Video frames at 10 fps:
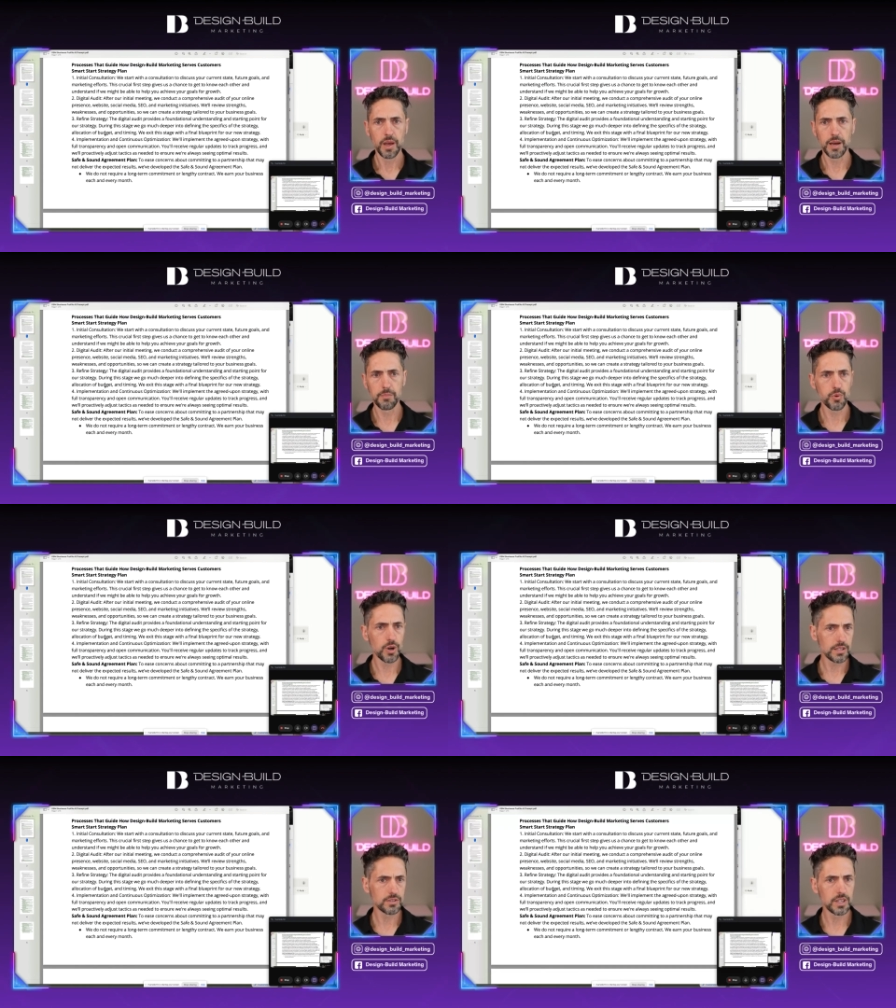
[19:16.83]

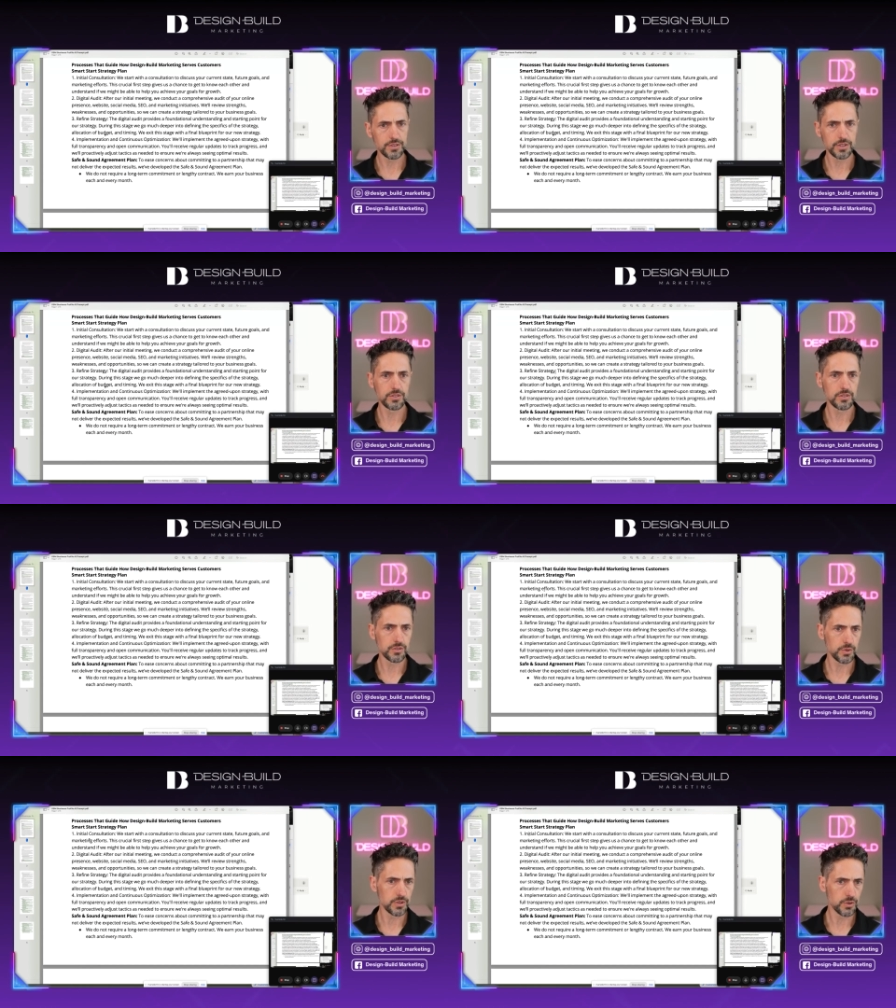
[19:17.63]
processes.
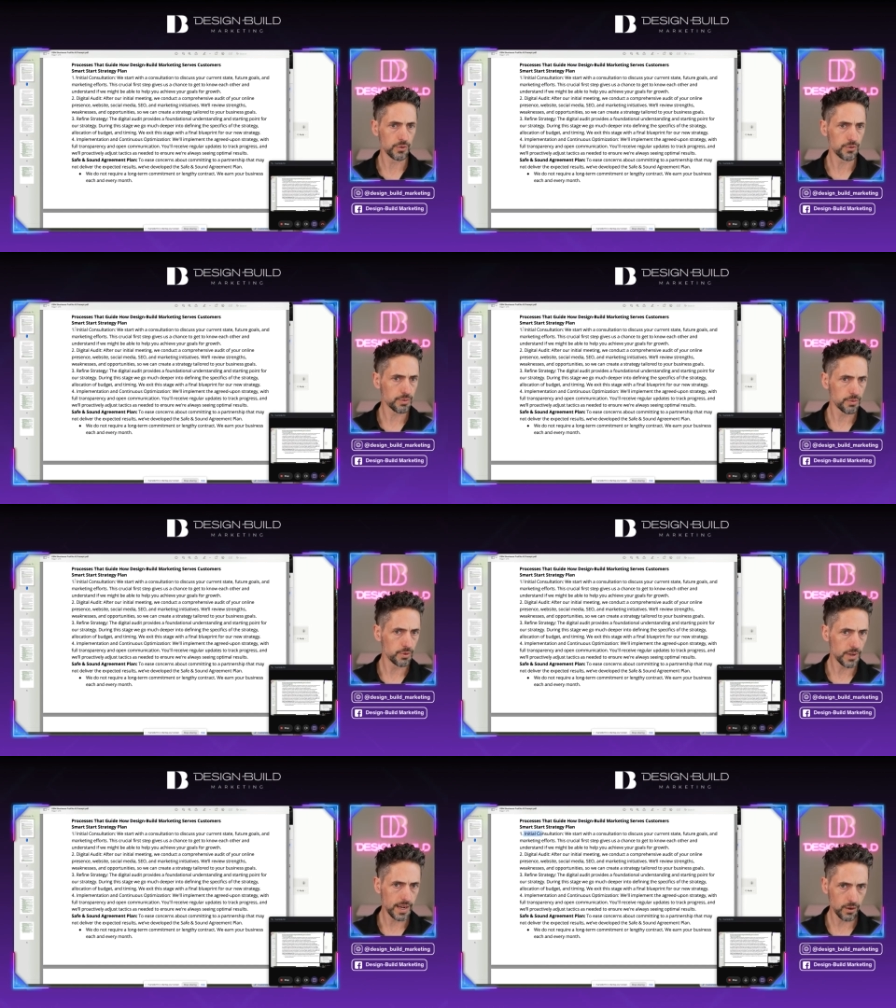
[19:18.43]
So this goes
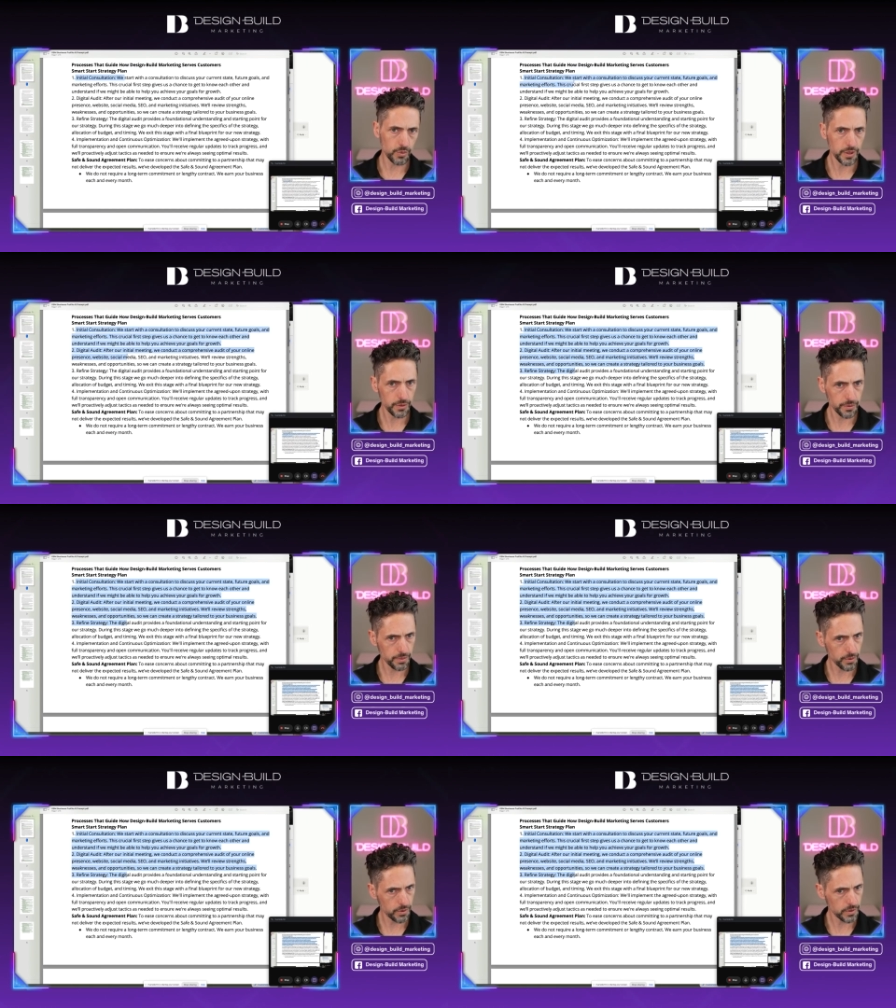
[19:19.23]
through how we go
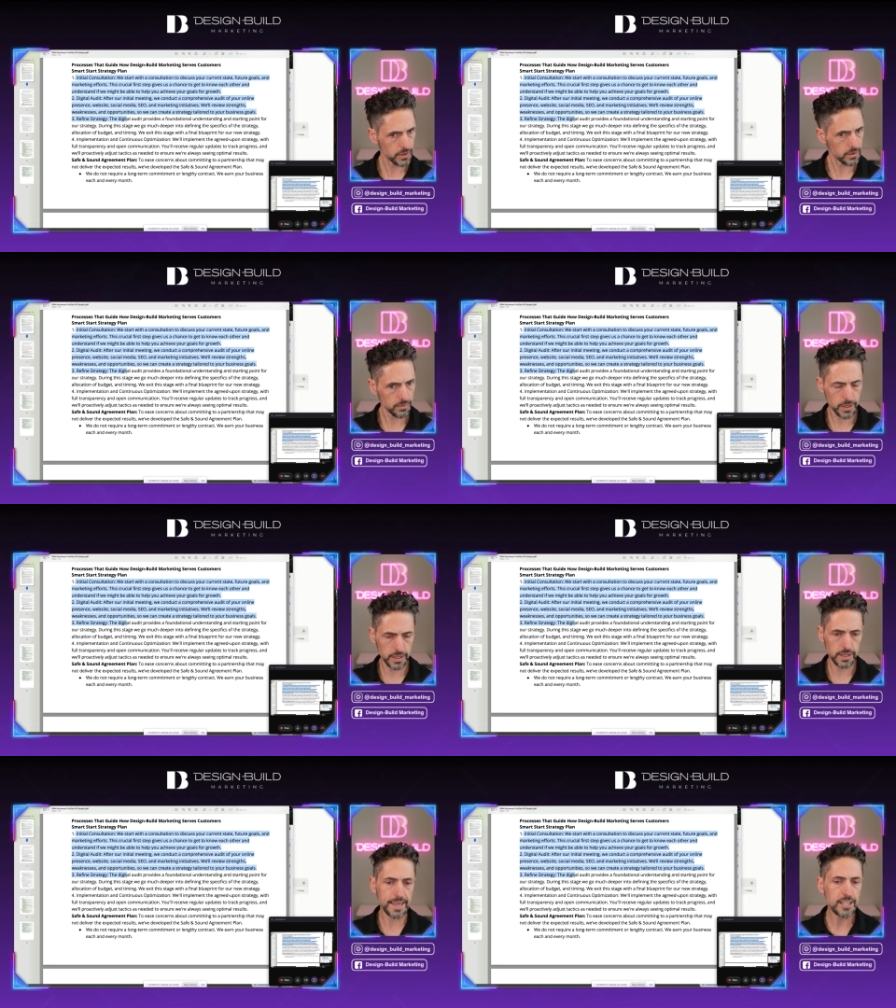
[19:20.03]
through with an
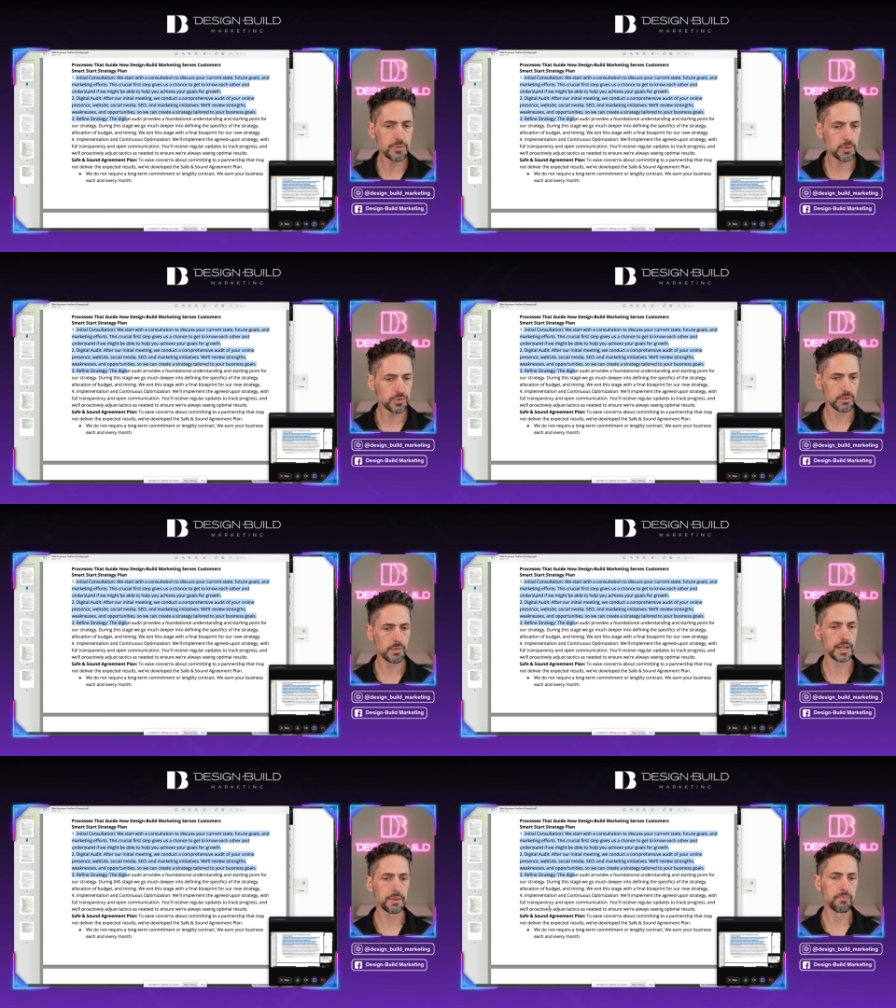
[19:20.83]
engagement with
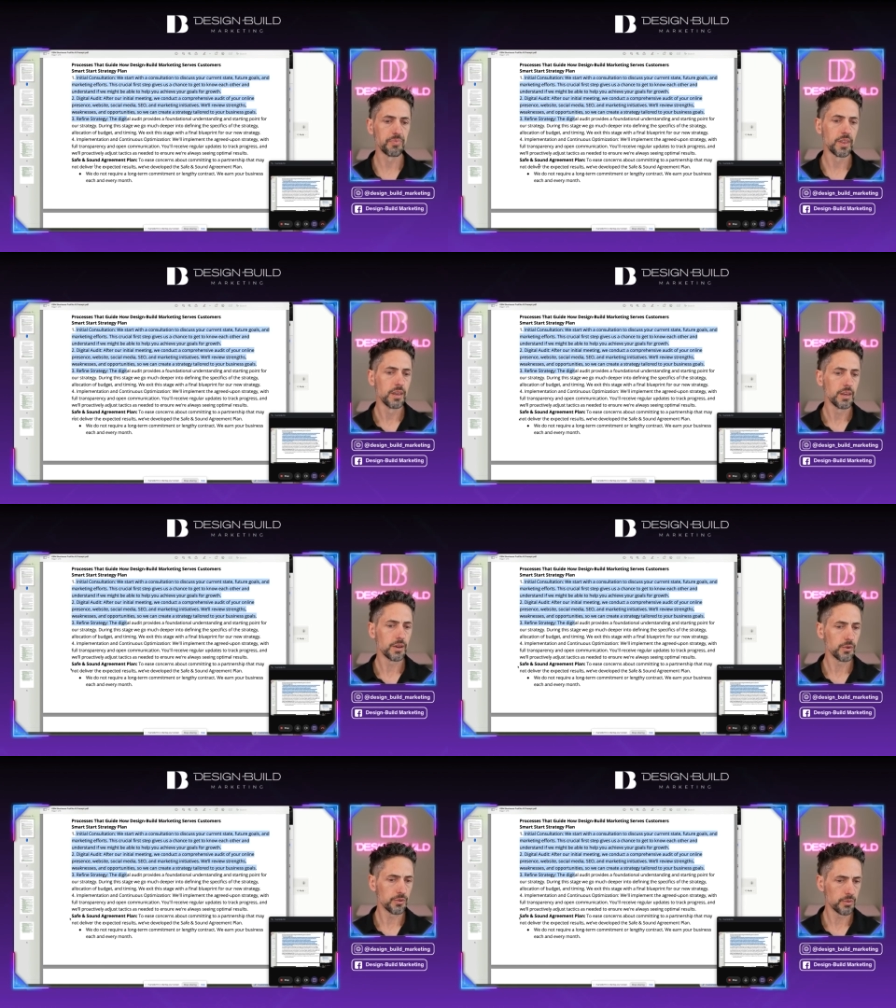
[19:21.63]
somebody.
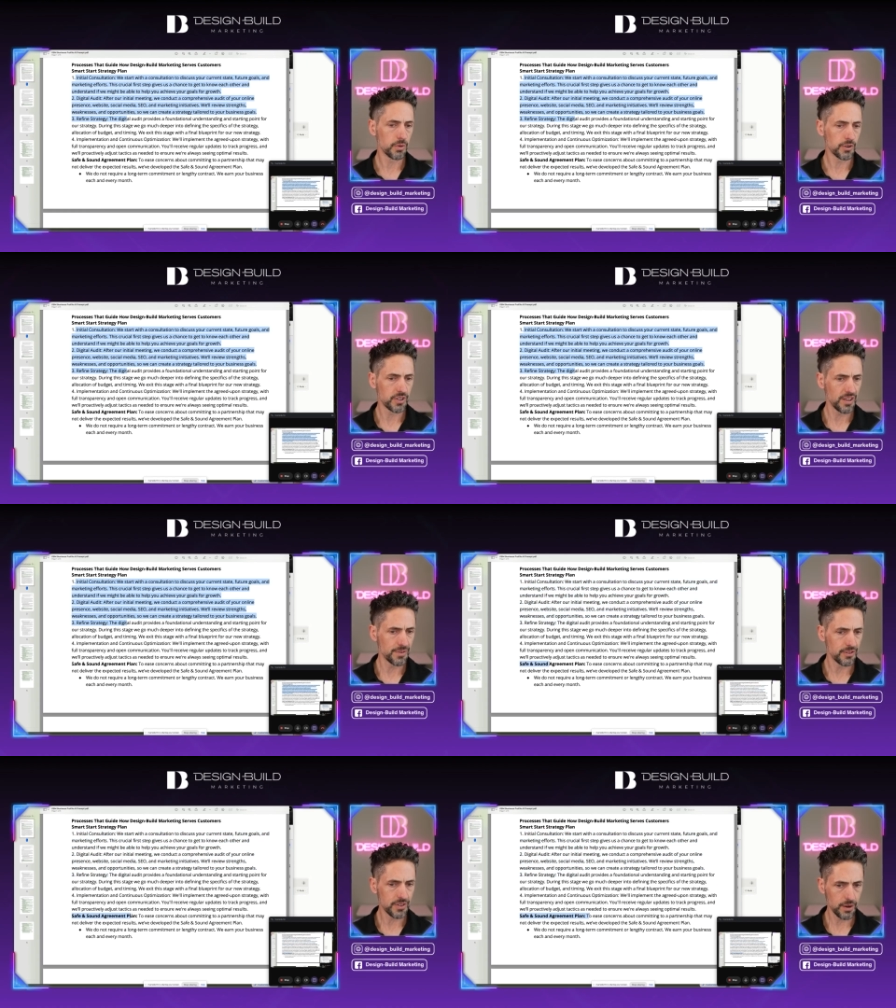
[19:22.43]
It goes through our safe
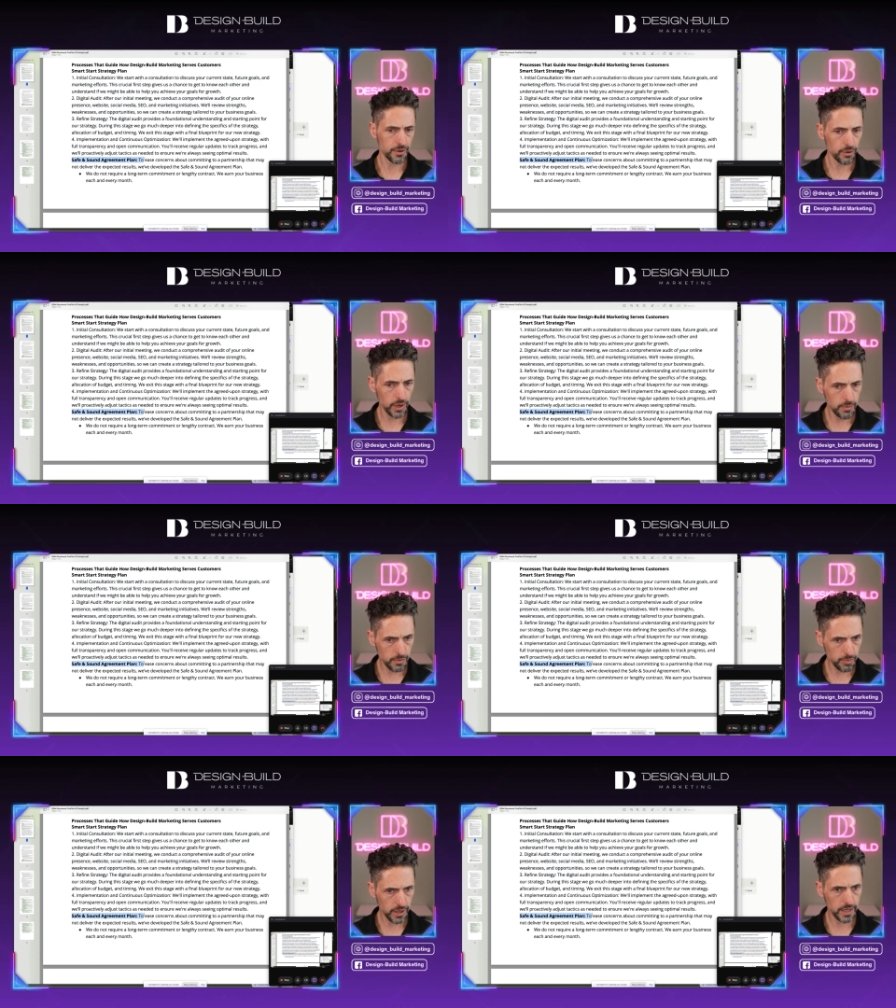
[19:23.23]
and sound
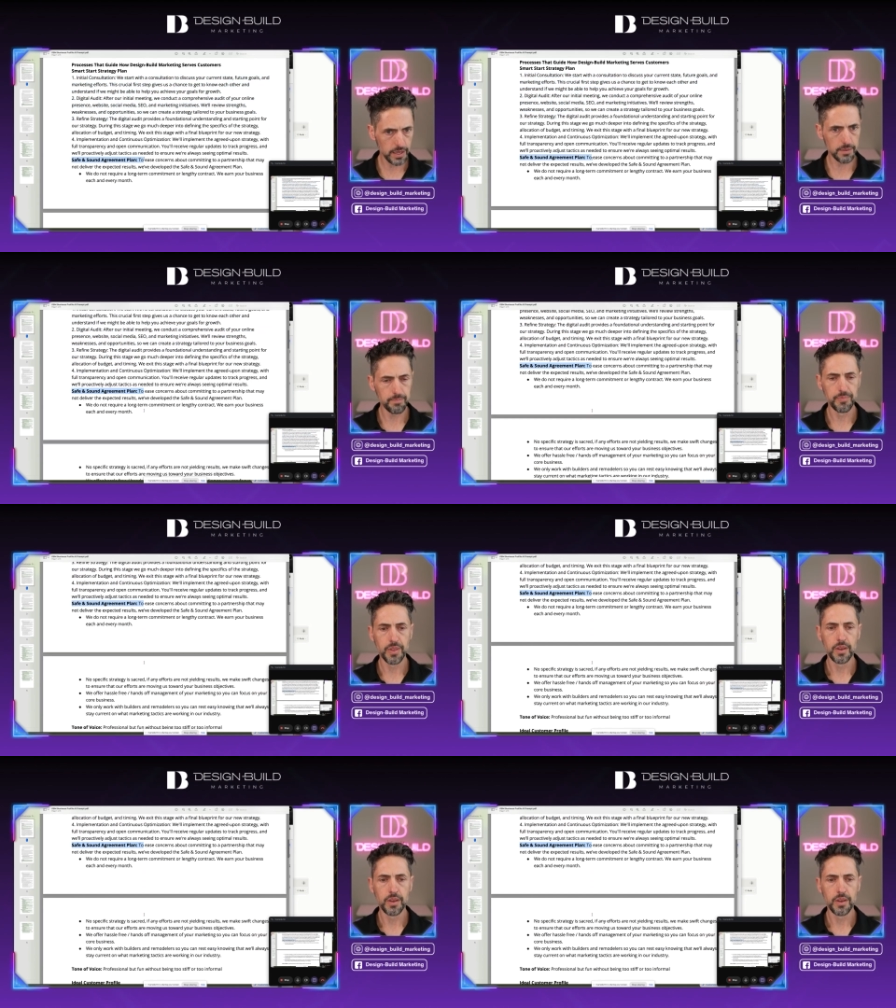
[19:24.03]
agreement plan.